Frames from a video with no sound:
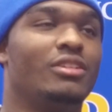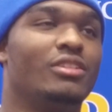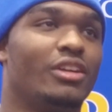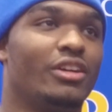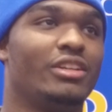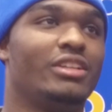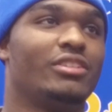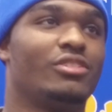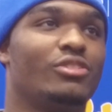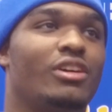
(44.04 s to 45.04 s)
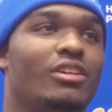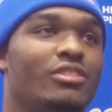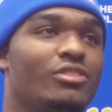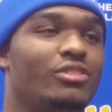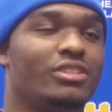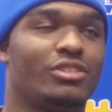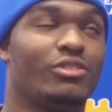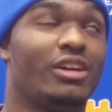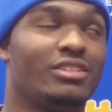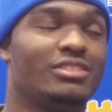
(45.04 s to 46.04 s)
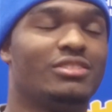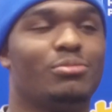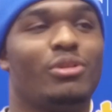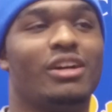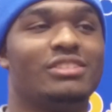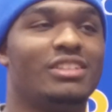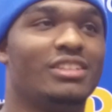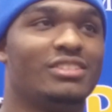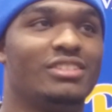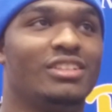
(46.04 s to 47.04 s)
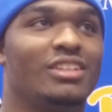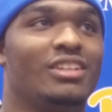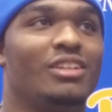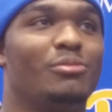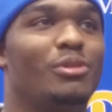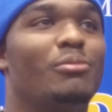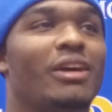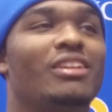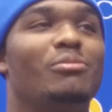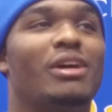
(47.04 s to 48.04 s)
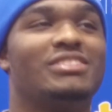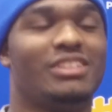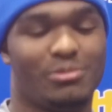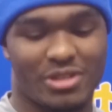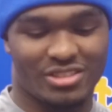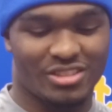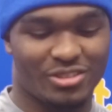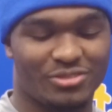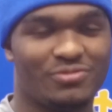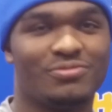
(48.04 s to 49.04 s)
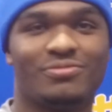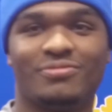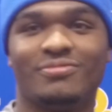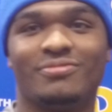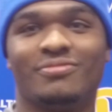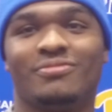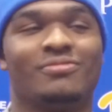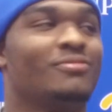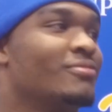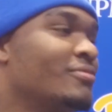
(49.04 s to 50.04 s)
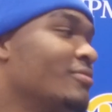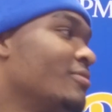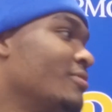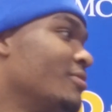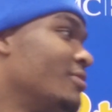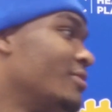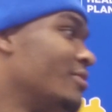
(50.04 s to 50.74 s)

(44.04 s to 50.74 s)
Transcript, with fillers: learn it throughout through the, throughout this process. But mainly my teammates, though. What's uh, playing for